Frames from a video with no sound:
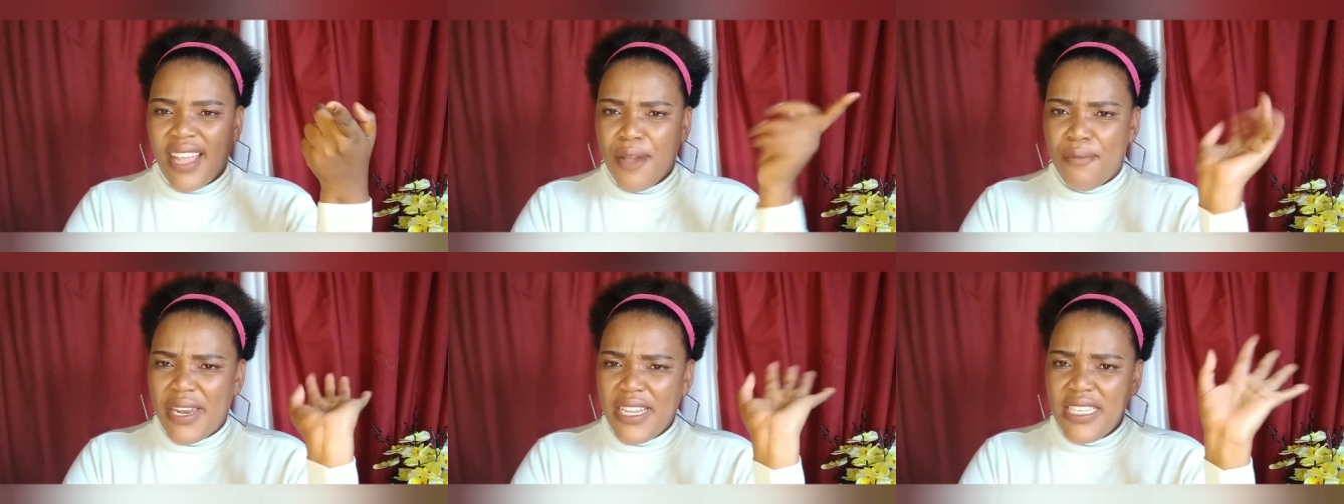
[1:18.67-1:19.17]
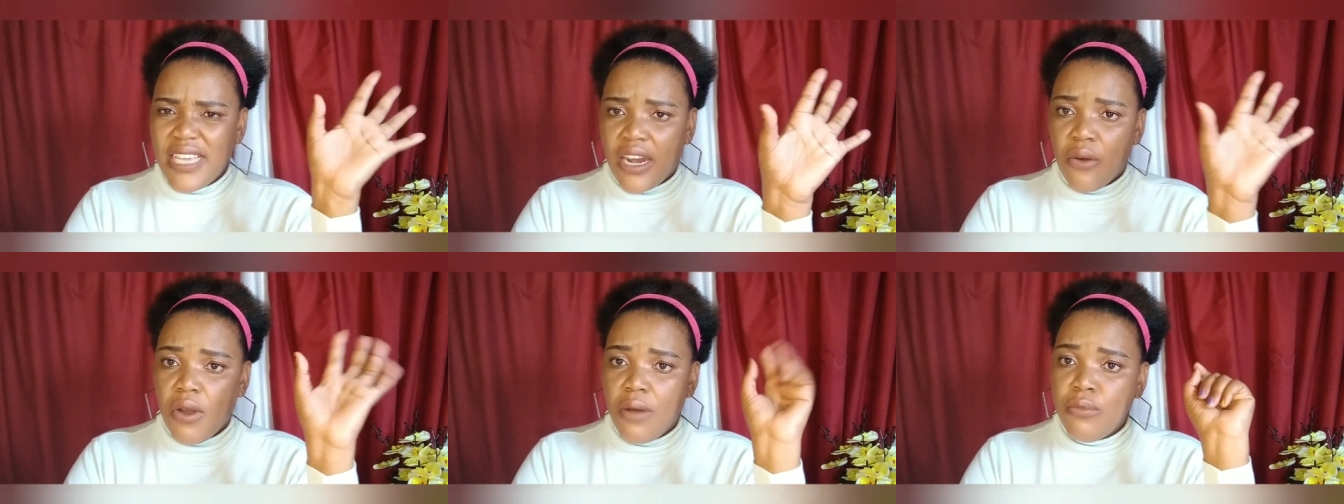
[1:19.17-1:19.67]
manager
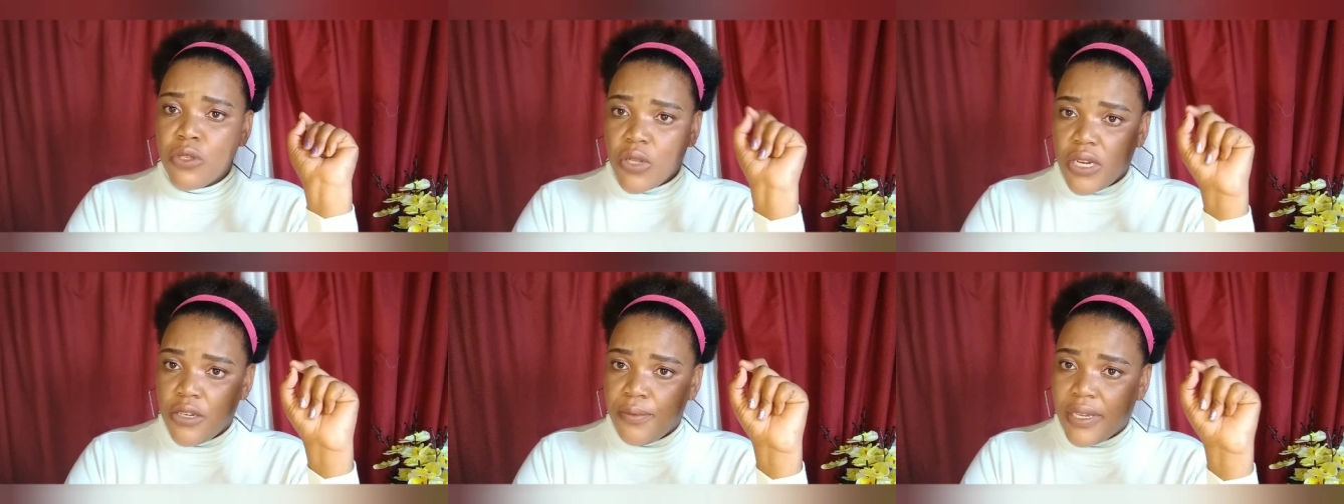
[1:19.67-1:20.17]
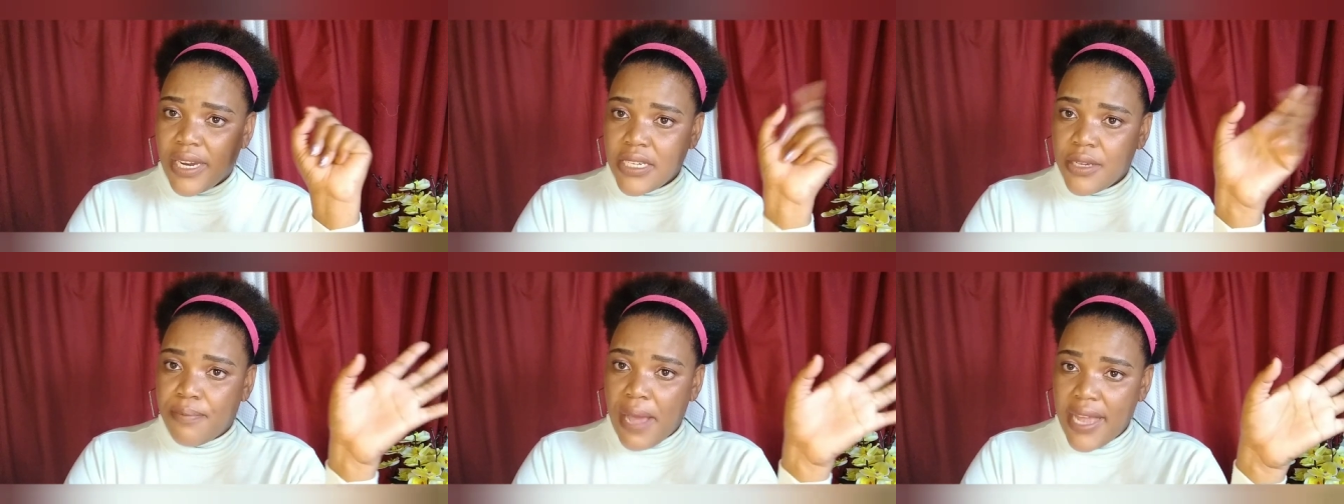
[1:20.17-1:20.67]
wa botswana
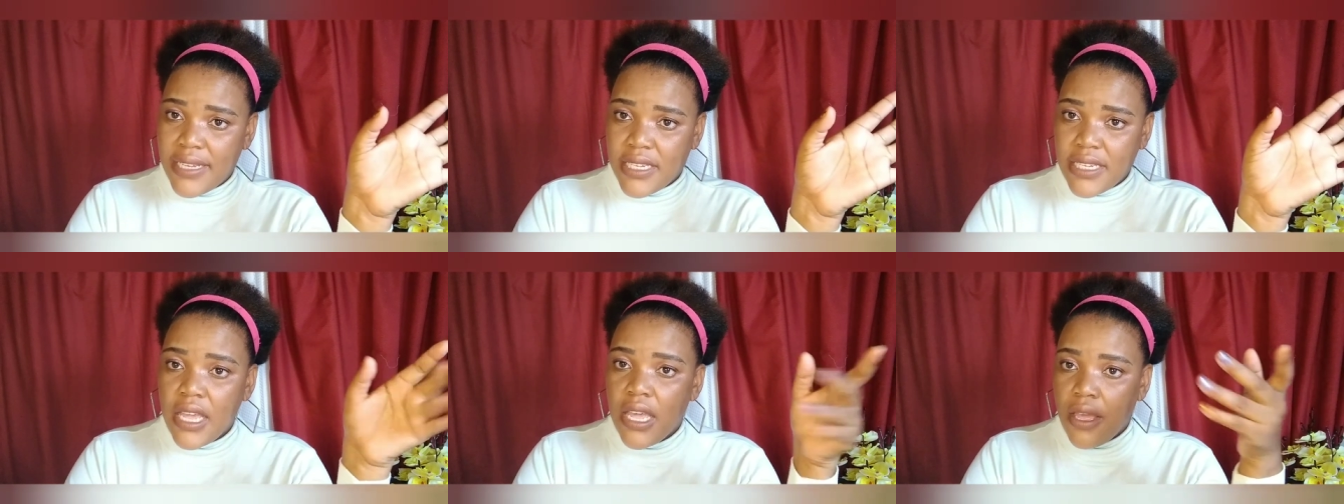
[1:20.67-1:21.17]
democratic party